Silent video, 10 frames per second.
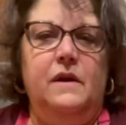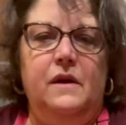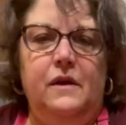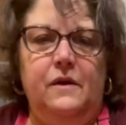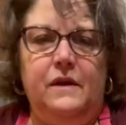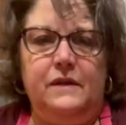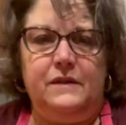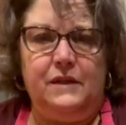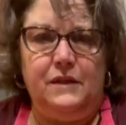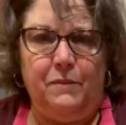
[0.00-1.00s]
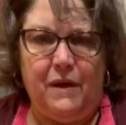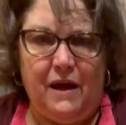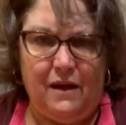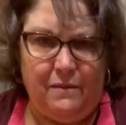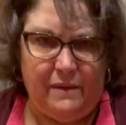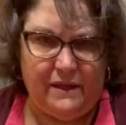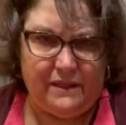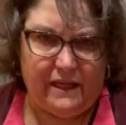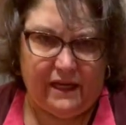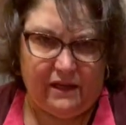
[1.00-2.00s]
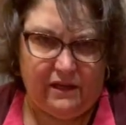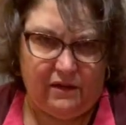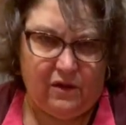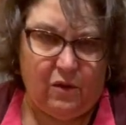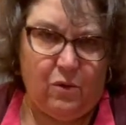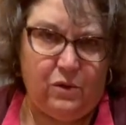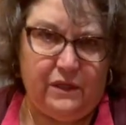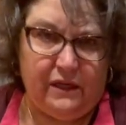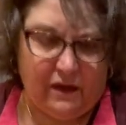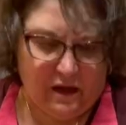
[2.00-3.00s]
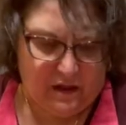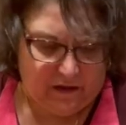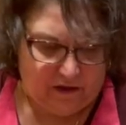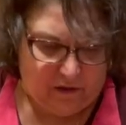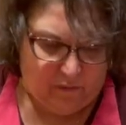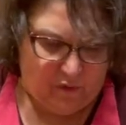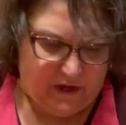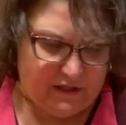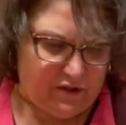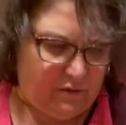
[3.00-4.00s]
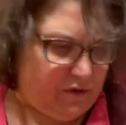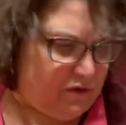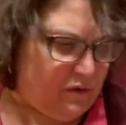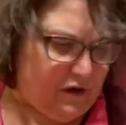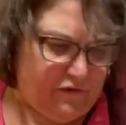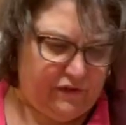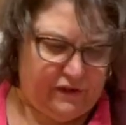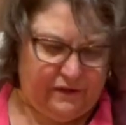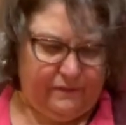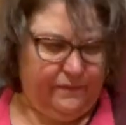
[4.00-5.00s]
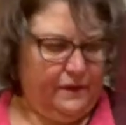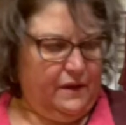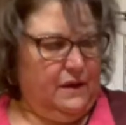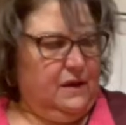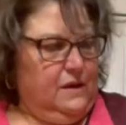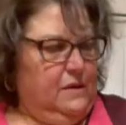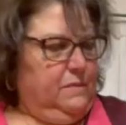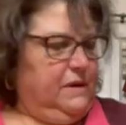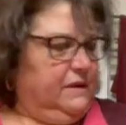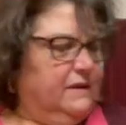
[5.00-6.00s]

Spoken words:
You could see the bottom is like a little golden color. You don't want it too soft because